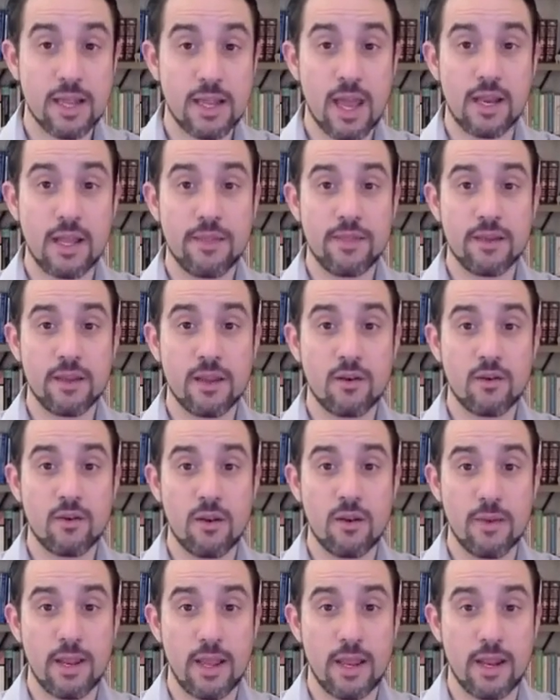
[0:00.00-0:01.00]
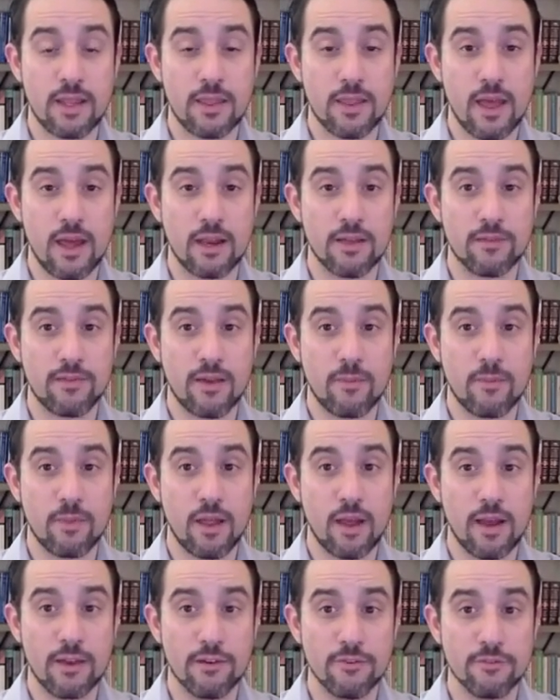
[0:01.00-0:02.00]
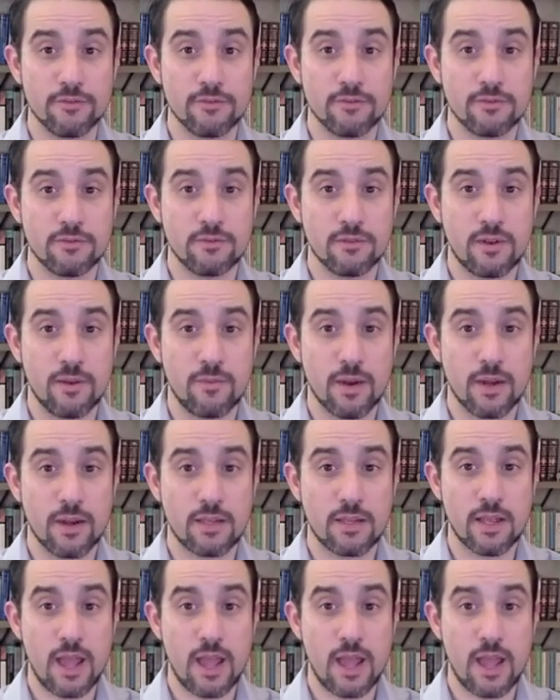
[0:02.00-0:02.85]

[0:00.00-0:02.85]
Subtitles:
say anything incriminating then if I'm live. I'm not going to say